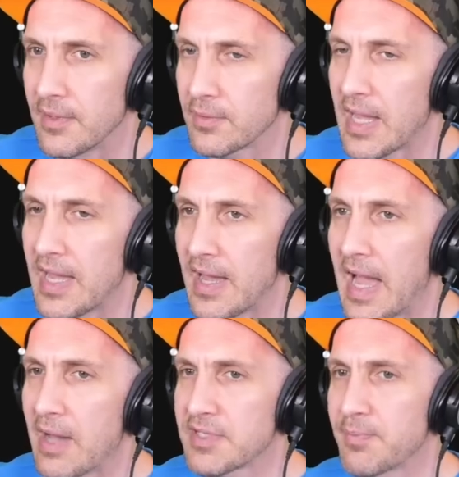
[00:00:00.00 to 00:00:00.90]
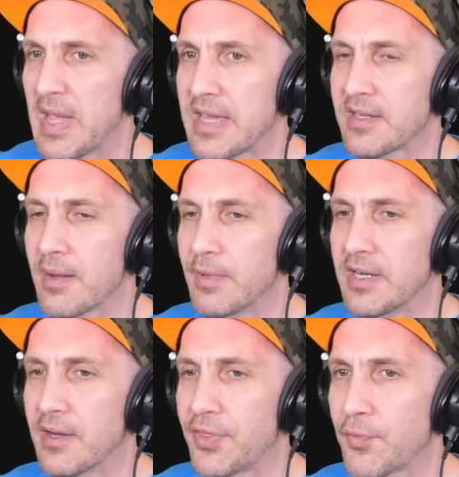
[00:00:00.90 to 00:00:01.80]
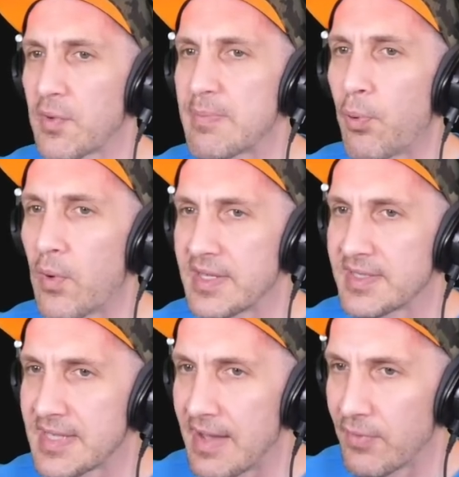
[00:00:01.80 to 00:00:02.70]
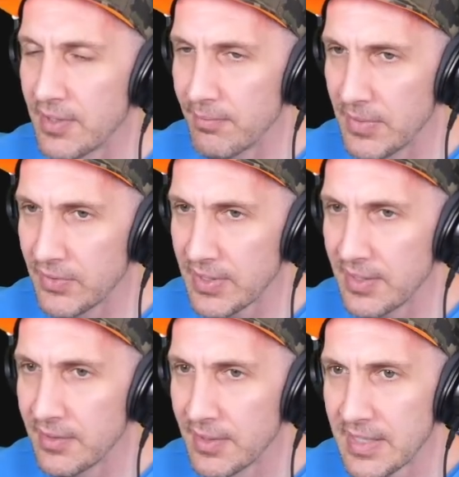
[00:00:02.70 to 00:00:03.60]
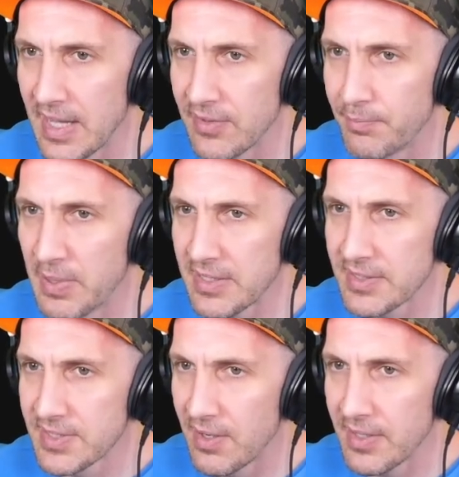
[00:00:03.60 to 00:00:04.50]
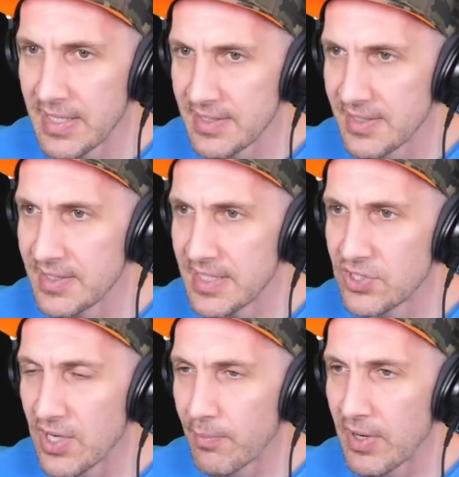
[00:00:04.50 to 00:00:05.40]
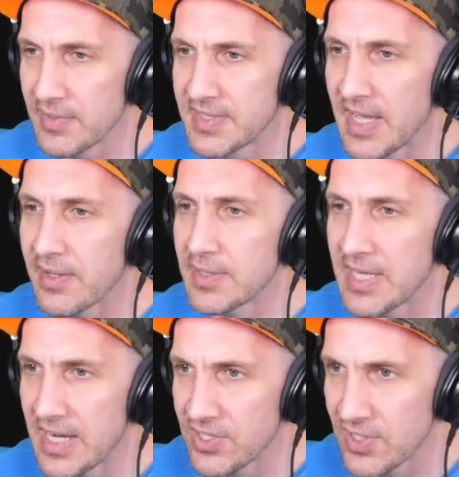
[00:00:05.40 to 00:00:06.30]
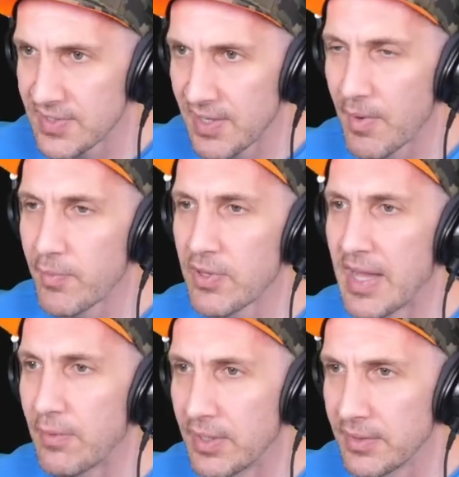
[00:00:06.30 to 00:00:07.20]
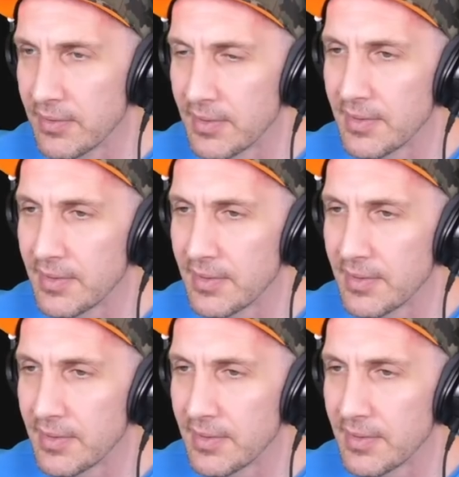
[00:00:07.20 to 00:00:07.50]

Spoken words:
Okay, House of Pain coming in at 3.7 million. Yeah, their biggest song is indeed Jump Around. Salutations, I remember that one.